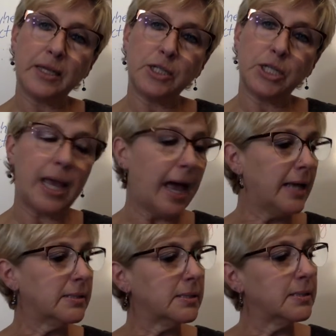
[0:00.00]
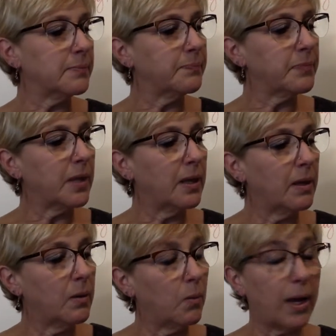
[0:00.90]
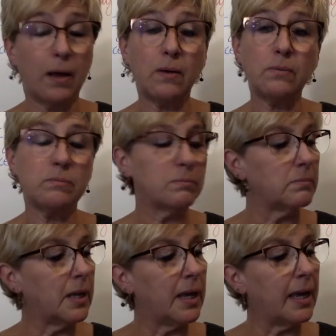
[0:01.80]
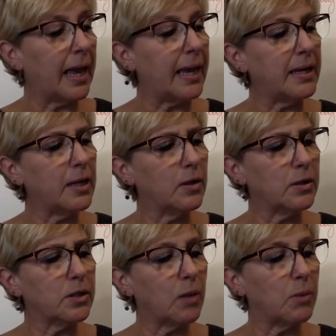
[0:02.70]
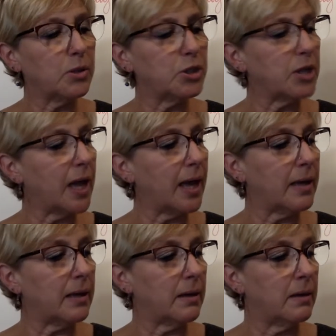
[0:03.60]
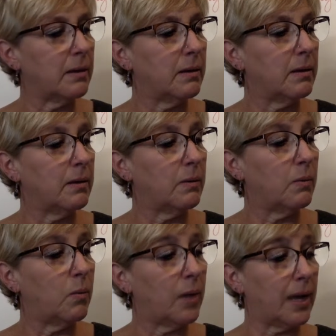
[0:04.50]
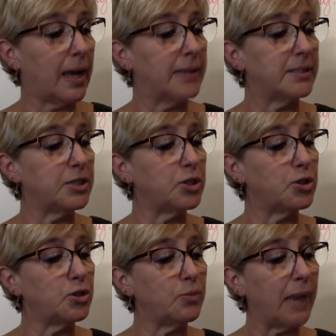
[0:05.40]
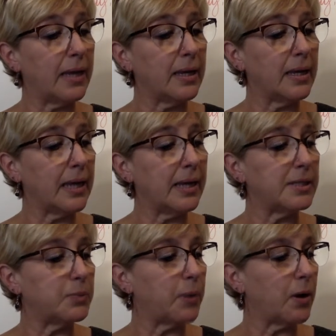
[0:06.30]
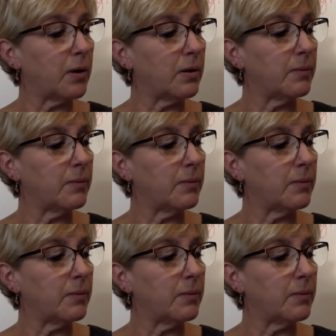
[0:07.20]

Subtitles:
she asked. "Well," Andy looked almost shy. "What kind did you do back in Gettysburg?"